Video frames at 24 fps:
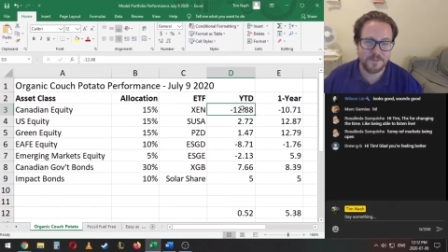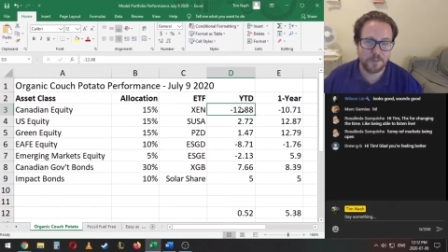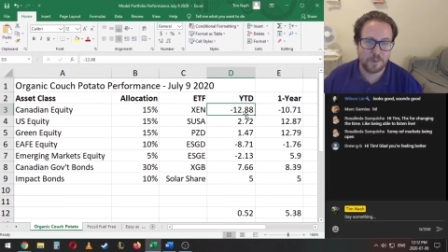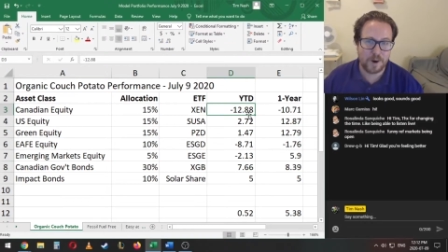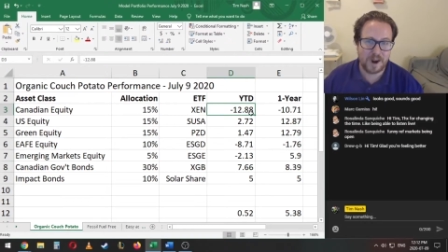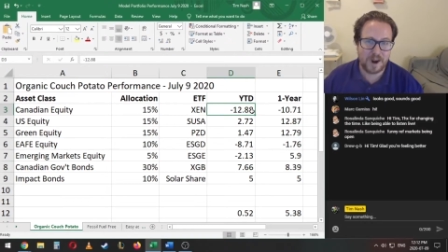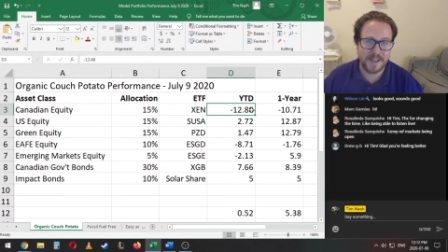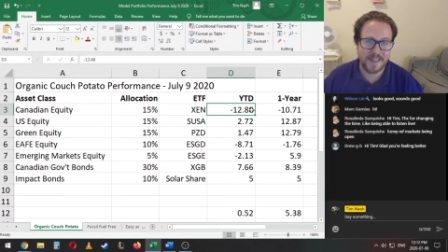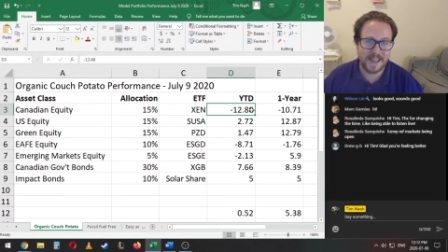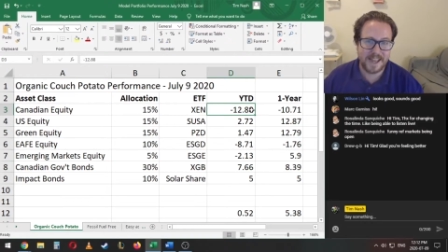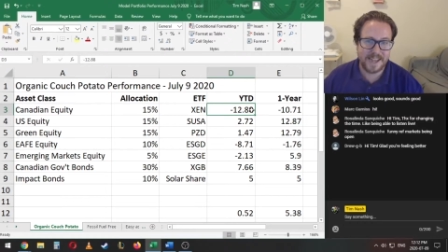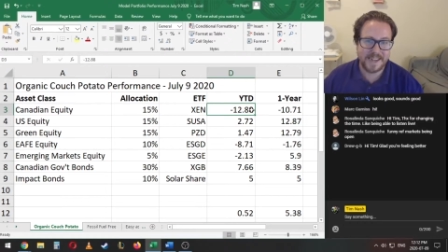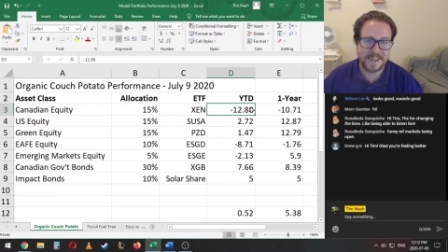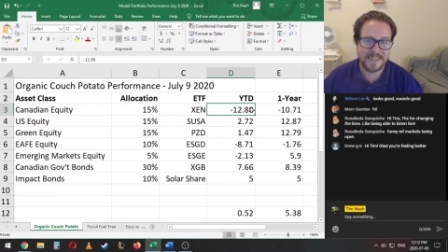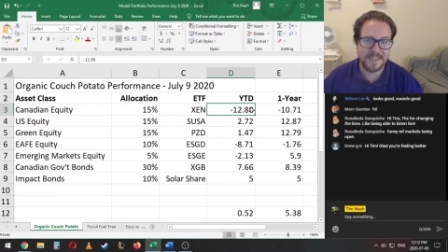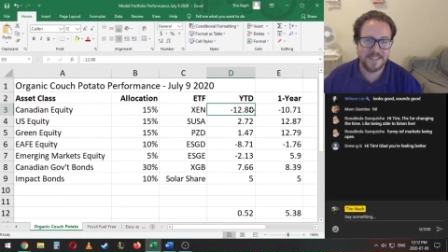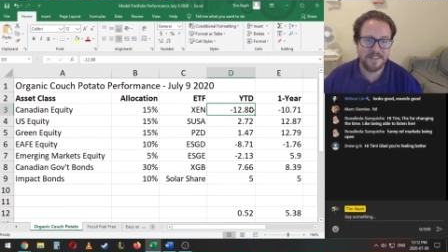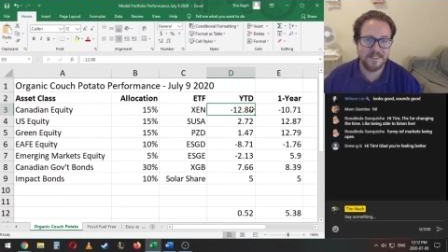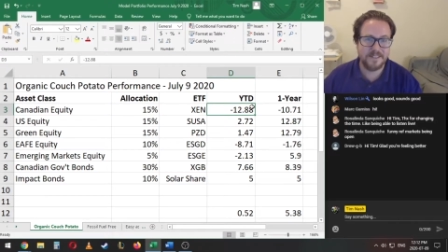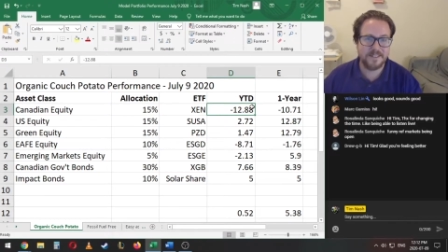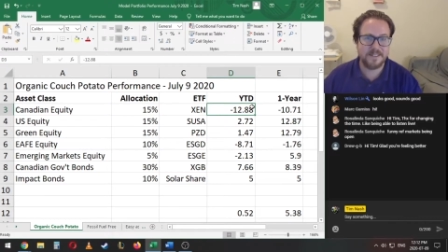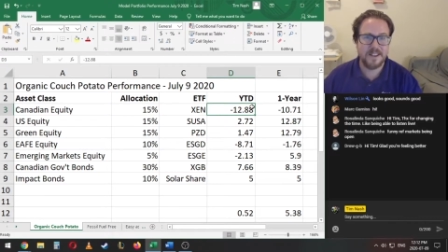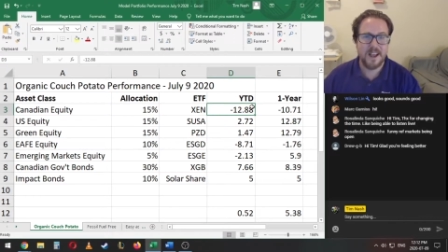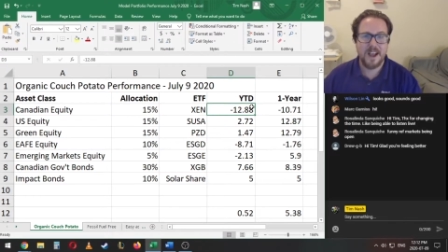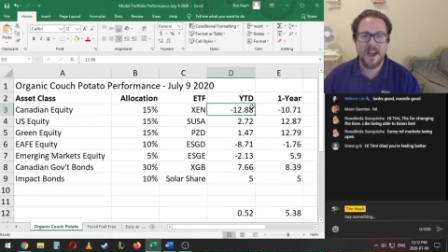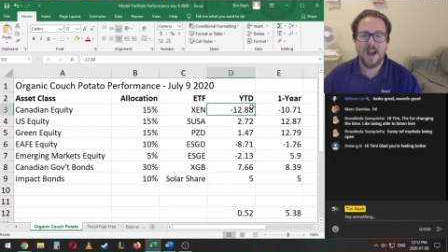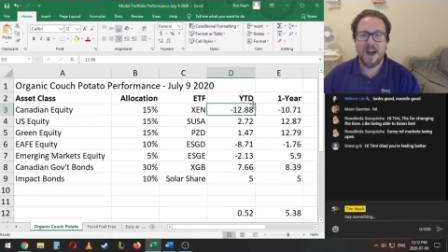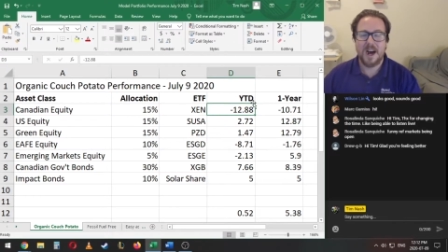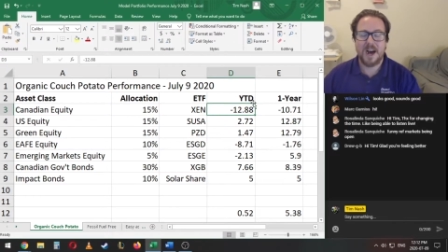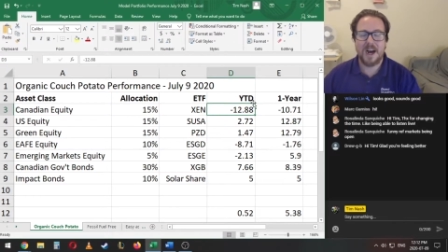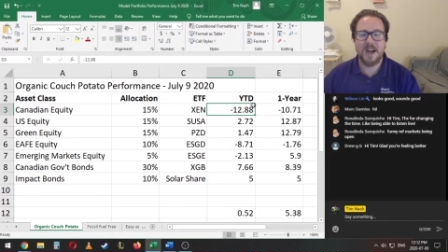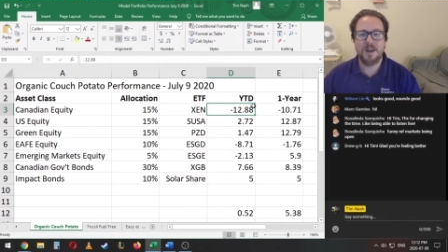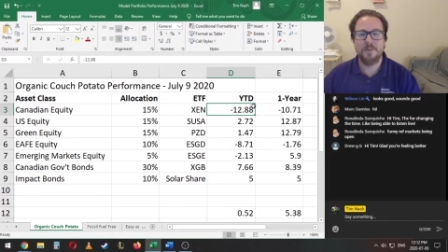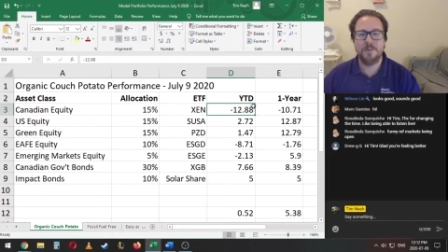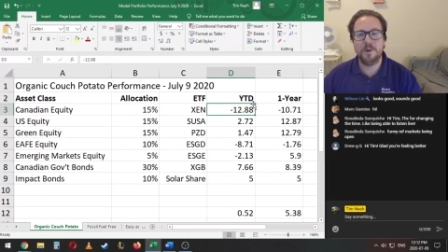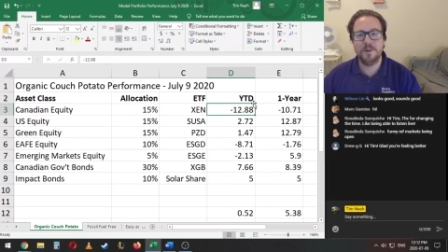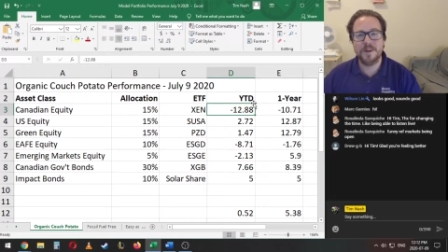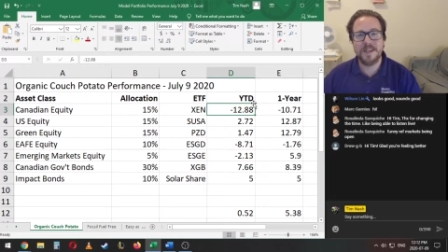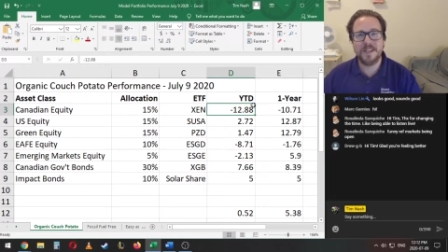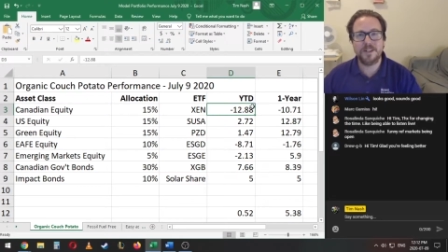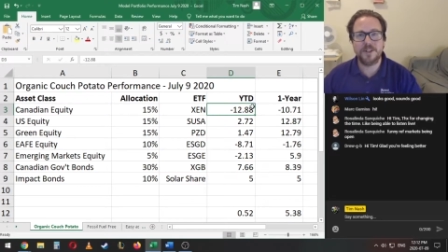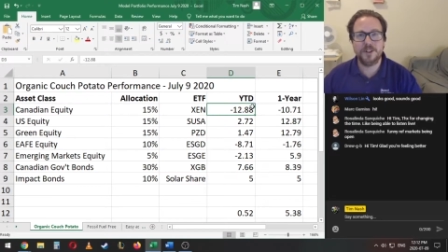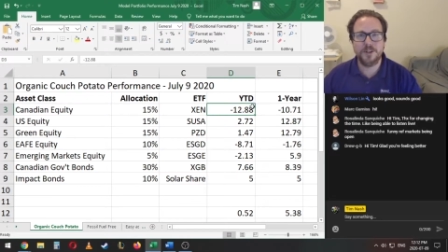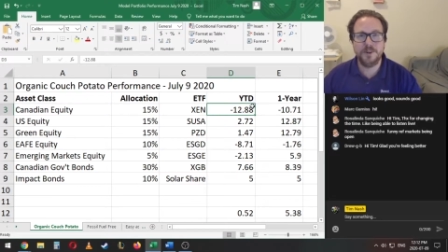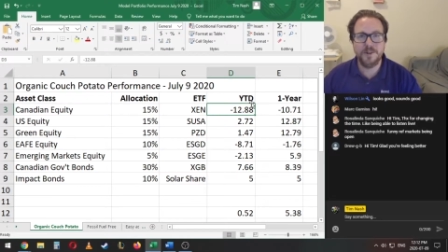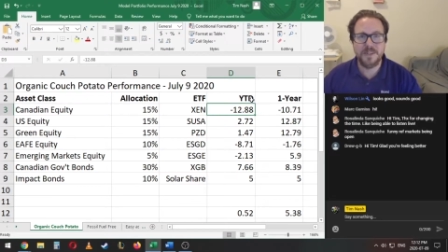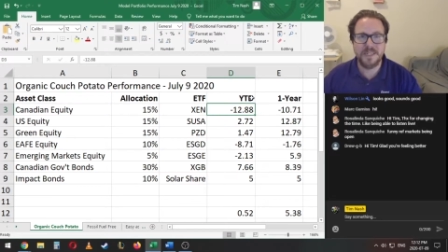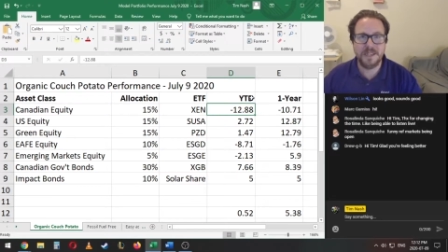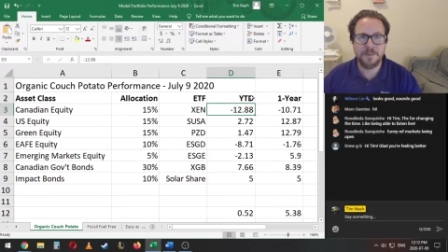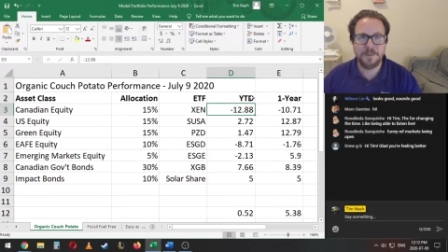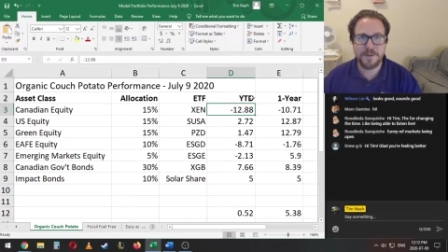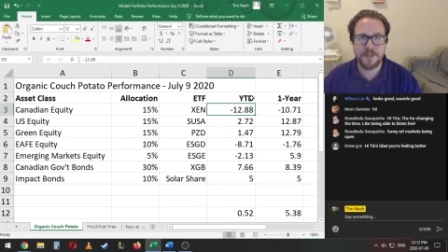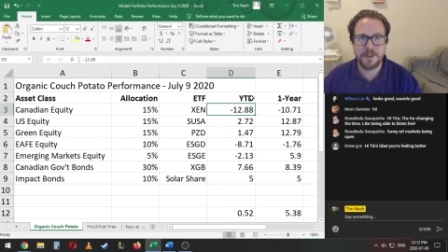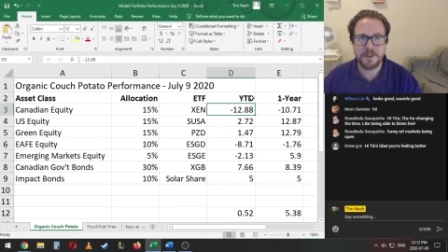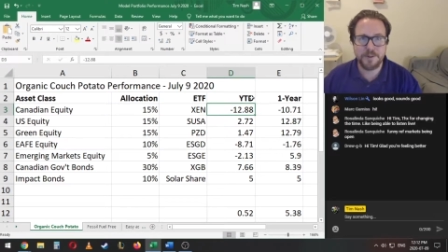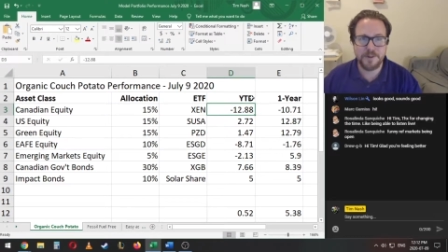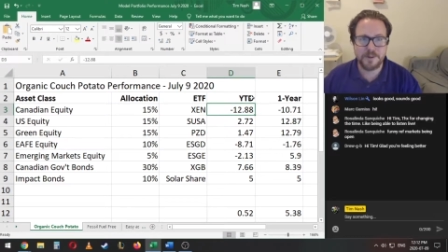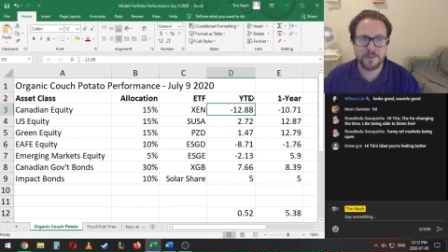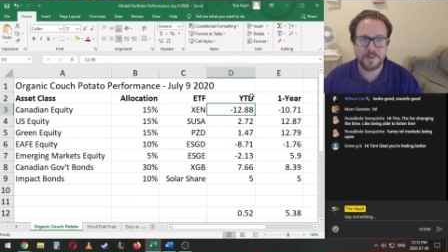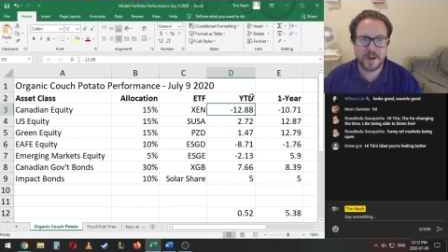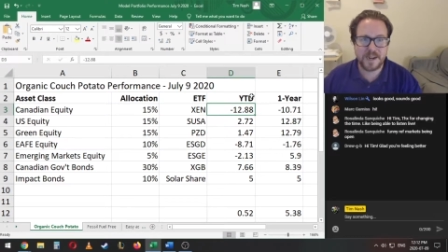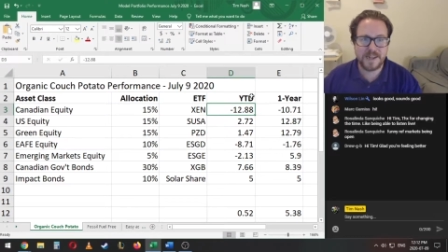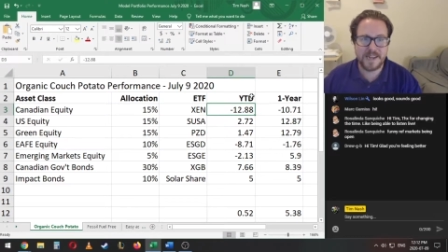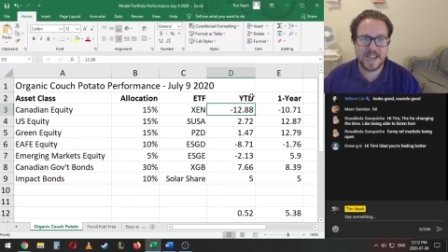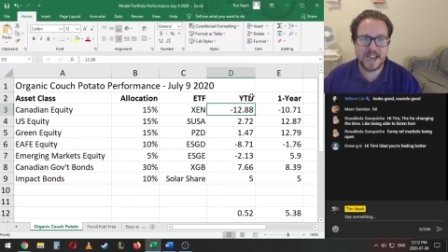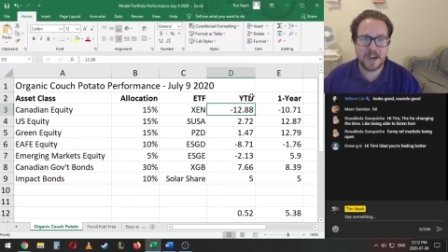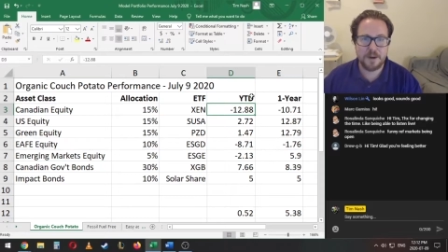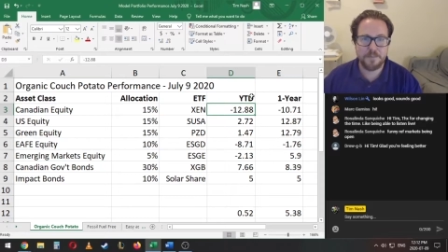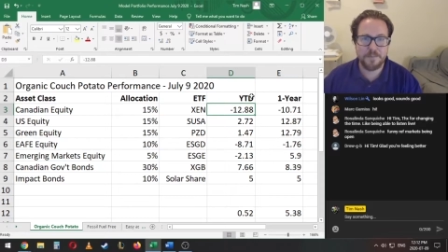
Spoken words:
why that is. I won't get too deep into it right now.